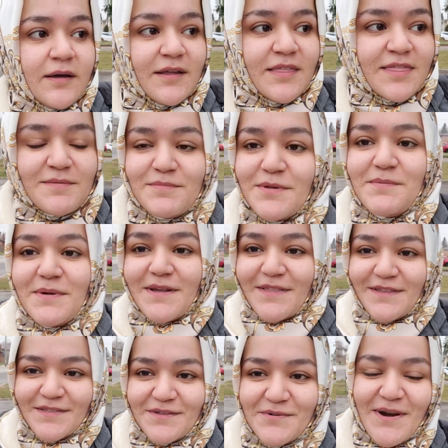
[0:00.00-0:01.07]
simply because
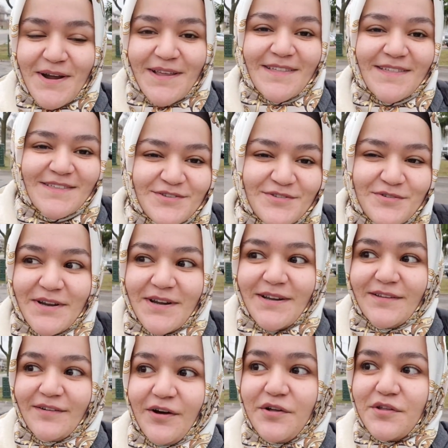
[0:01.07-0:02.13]
it's quite
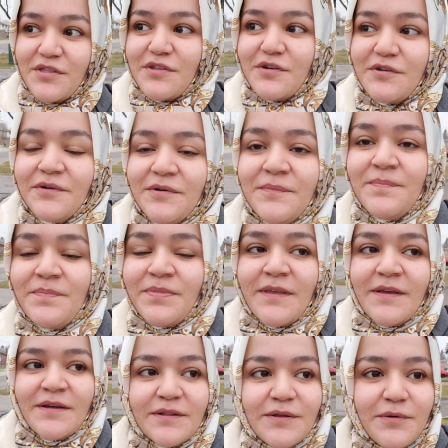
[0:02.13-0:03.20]
strict. Also,
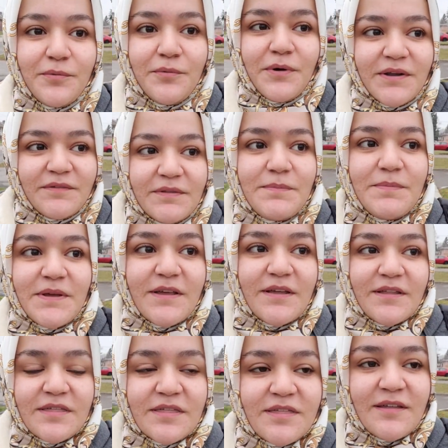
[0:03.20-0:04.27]
one of the
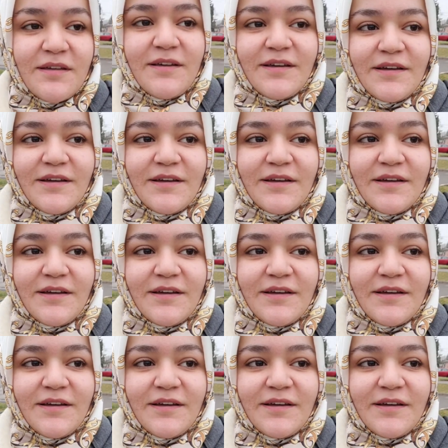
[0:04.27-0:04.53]
biggest,